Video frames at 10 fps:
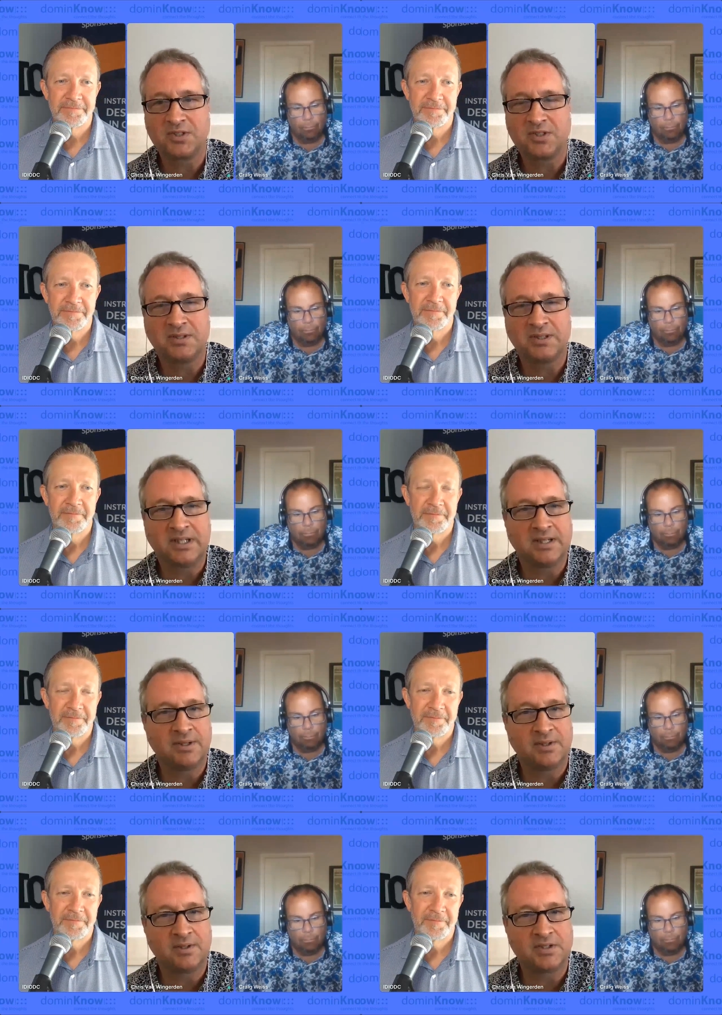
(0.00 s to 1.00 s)
Speaker 1: still uh,
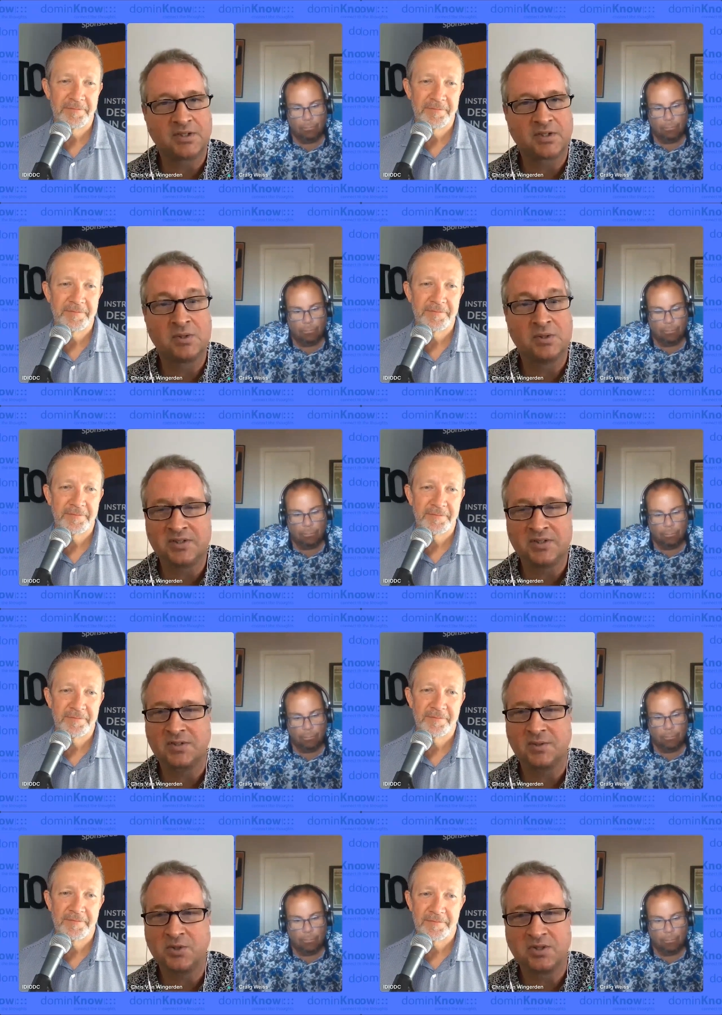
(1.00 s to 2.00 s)
a, a, it's a
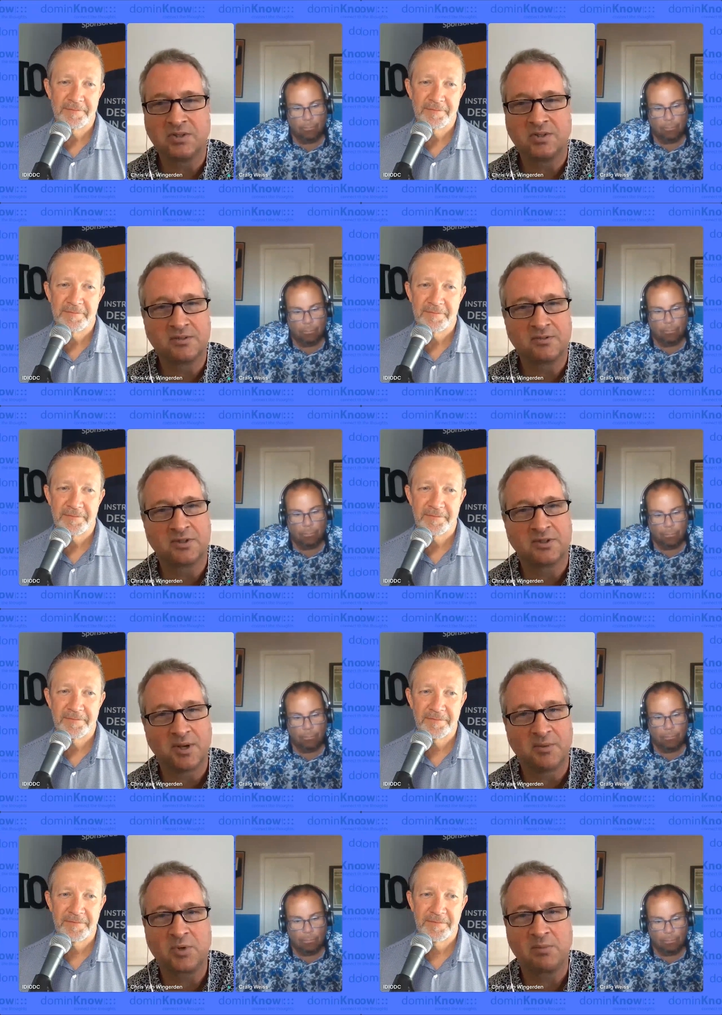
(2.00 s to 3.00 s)
solution looking for a,
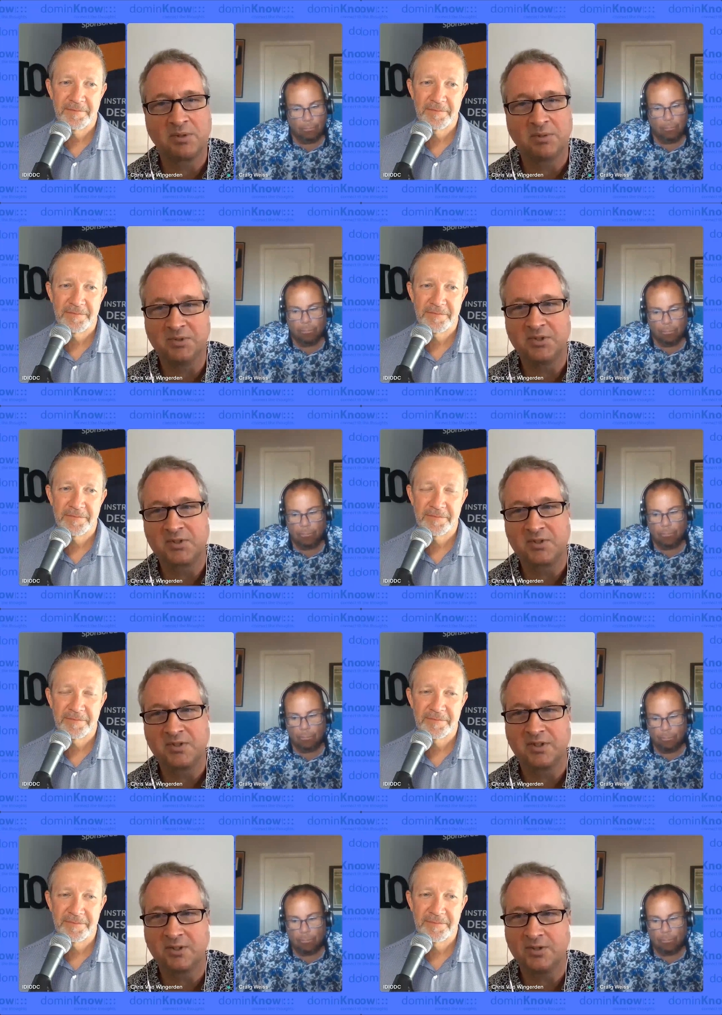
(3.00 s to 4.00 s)
a problem to a
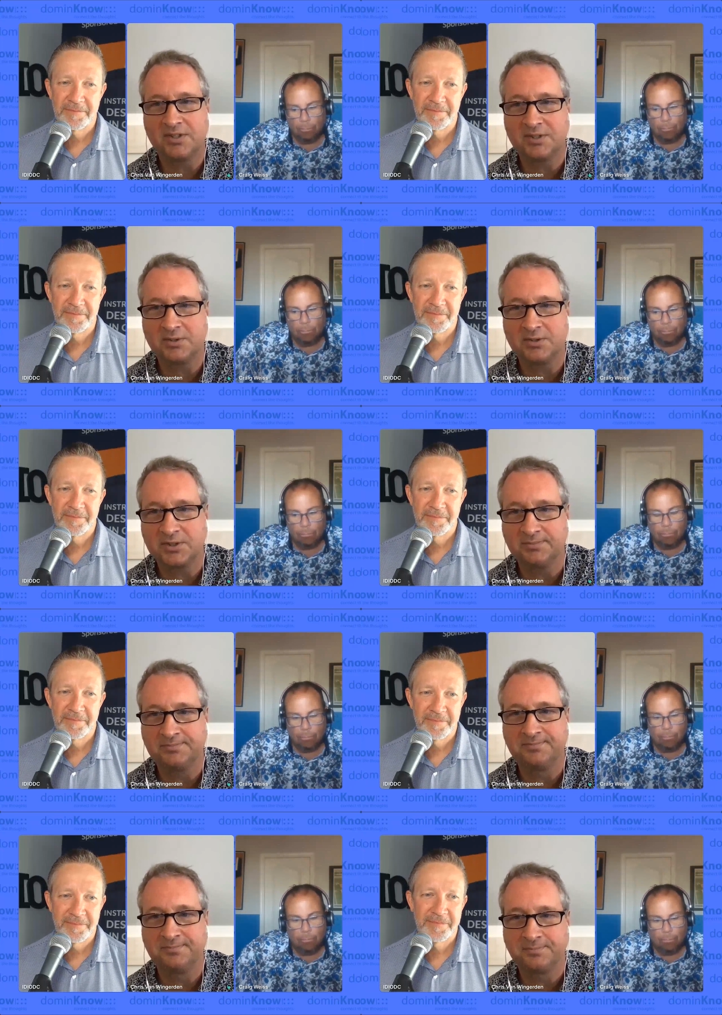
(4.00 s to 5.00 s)
certain degree too. So,
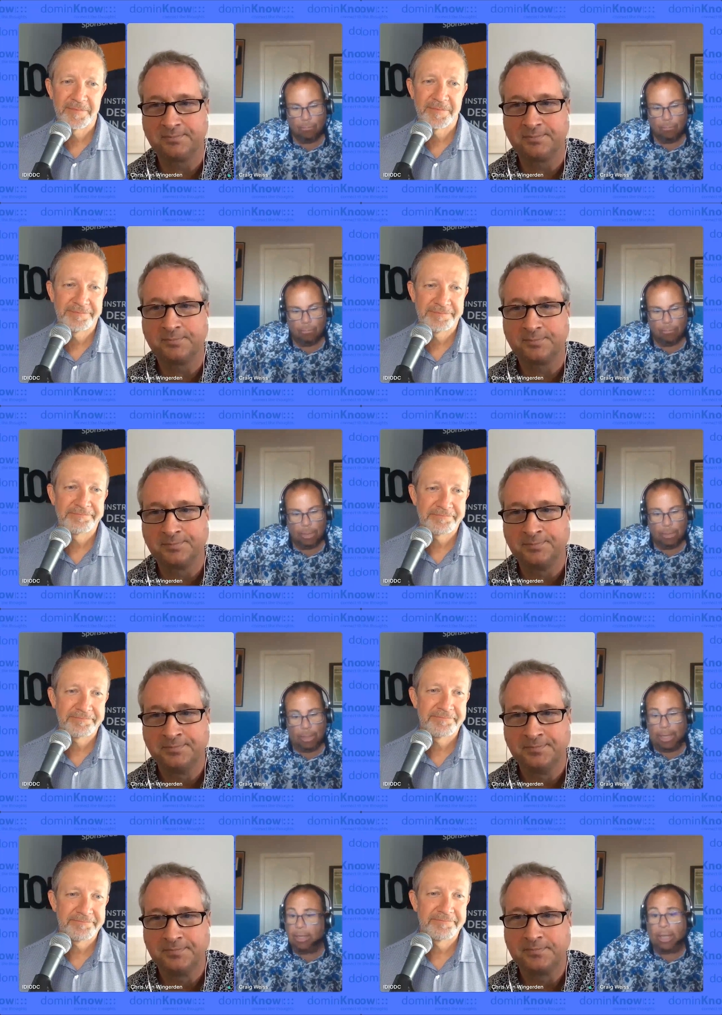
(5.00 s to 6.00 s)

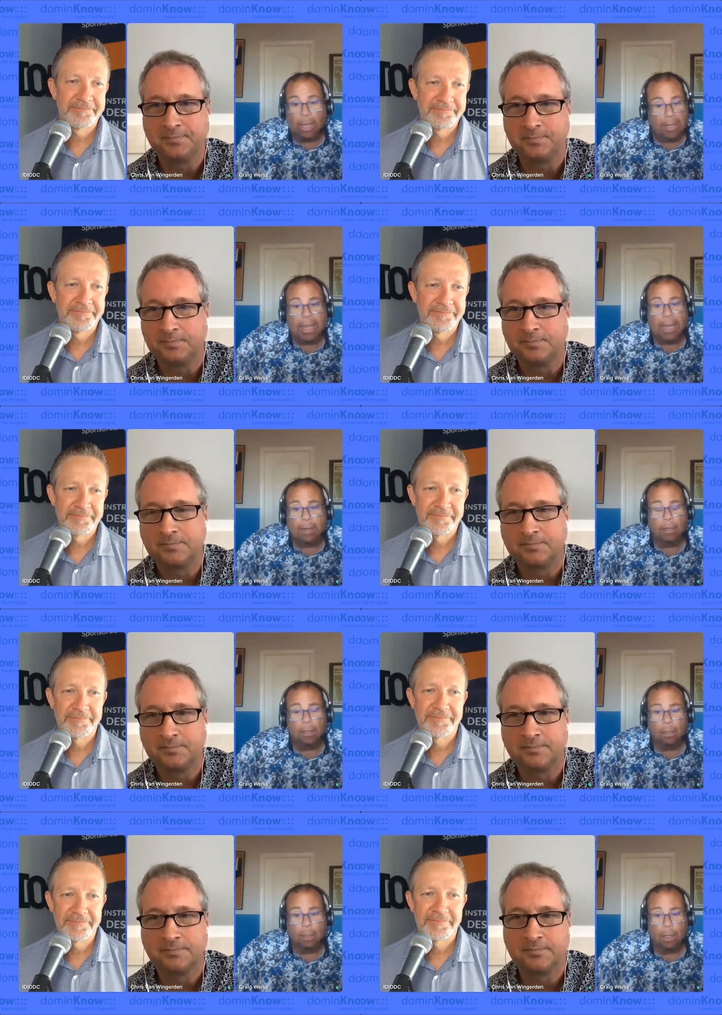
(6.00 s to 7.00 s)
Speaker 2: and again,
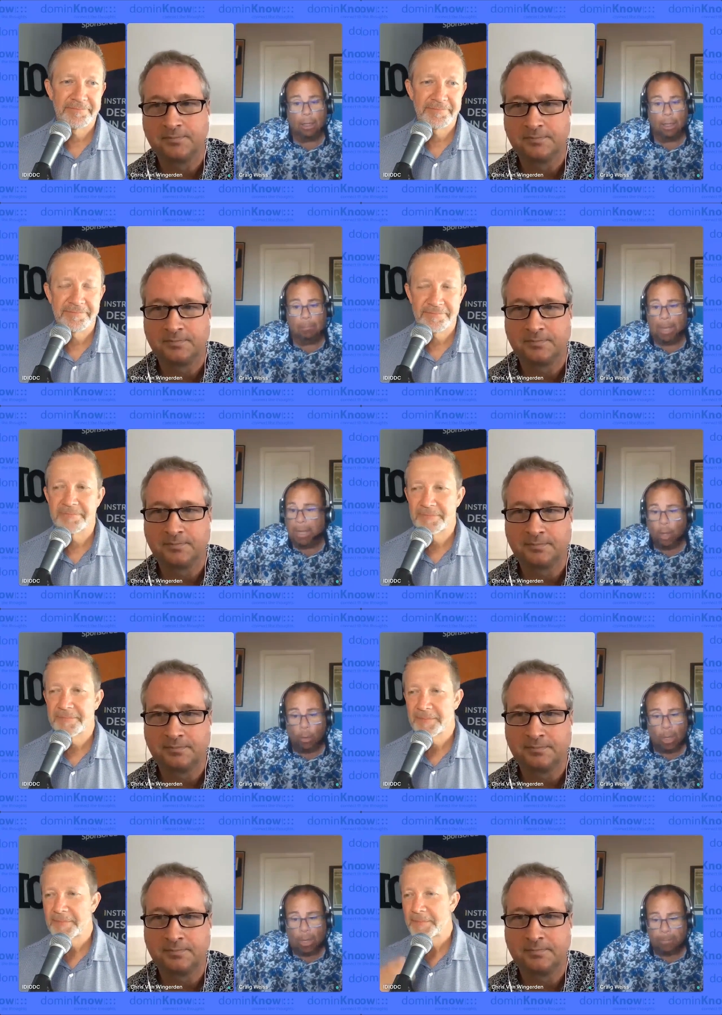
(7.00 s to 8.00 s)
Um, I
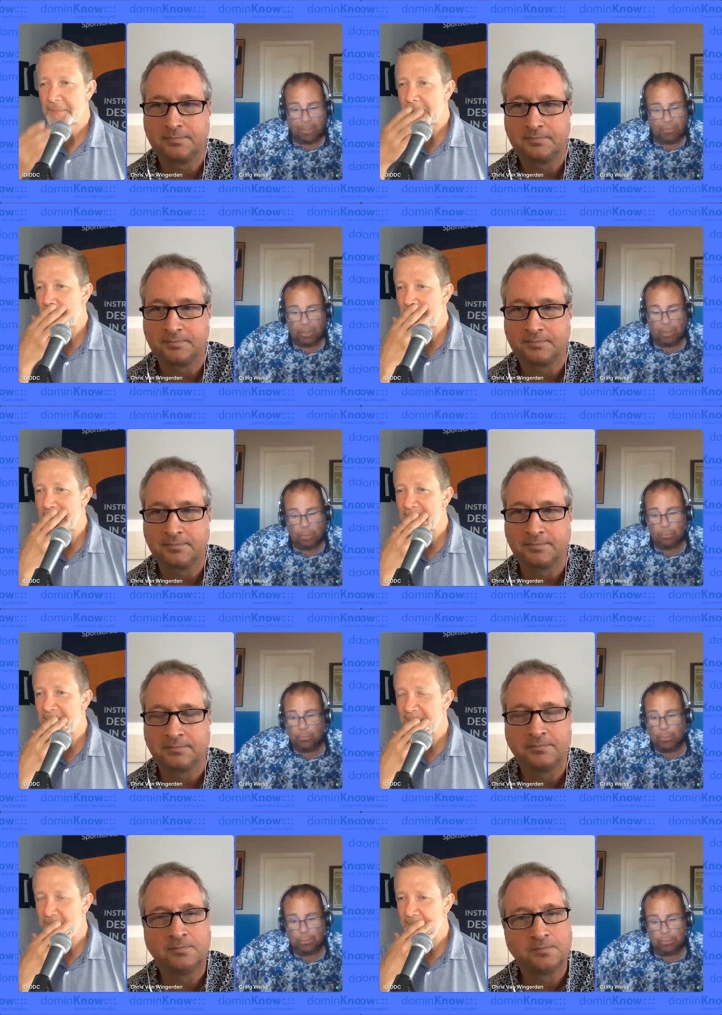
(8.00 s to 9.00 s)
know companies that
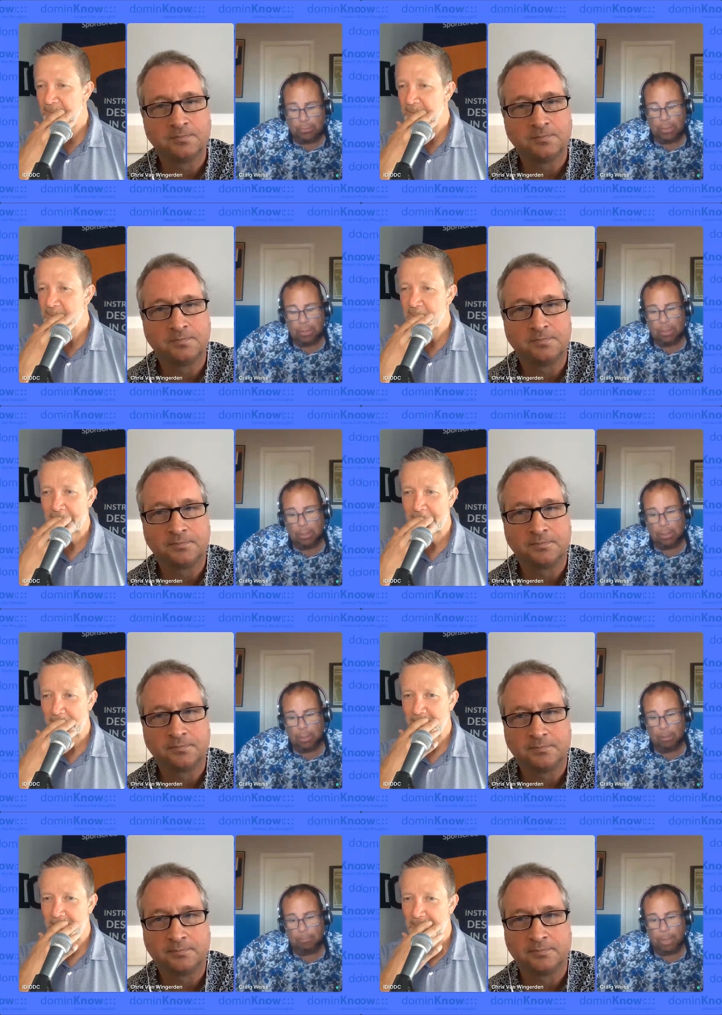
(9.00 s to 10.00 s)
use this,
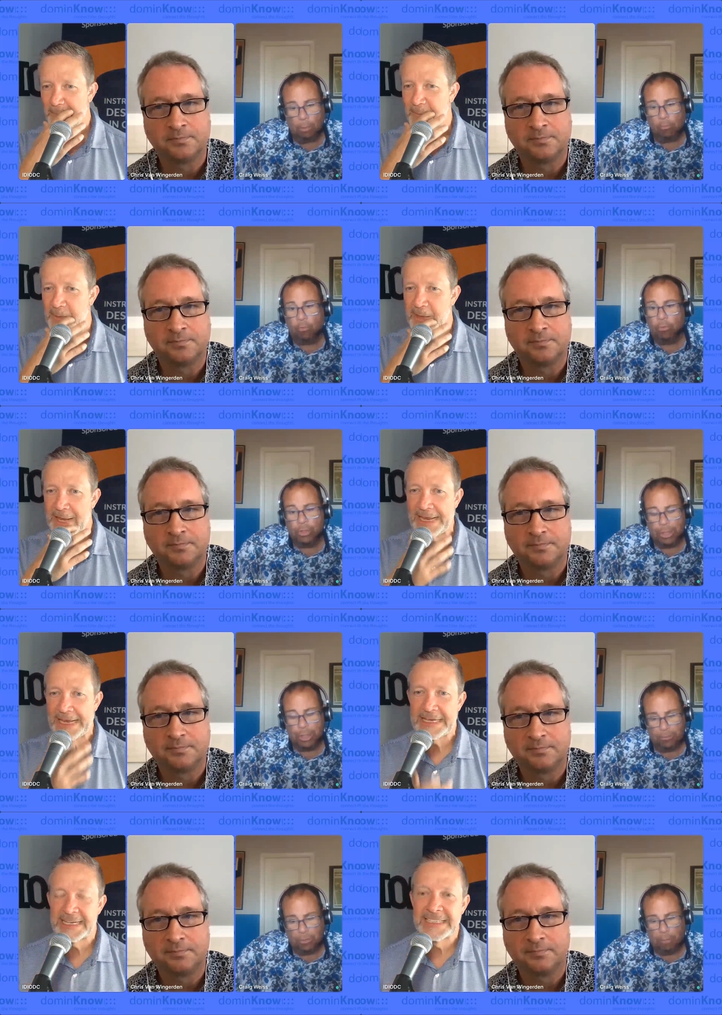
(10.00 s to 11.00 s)
uh, you know, cruise
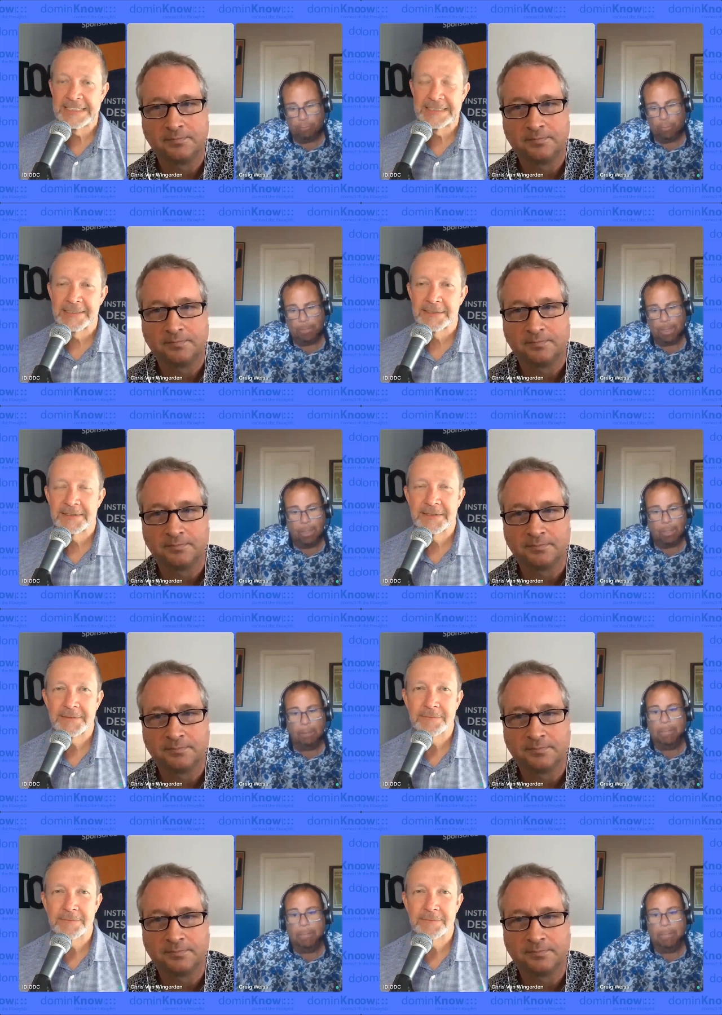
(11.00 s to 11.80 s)
ships love them. The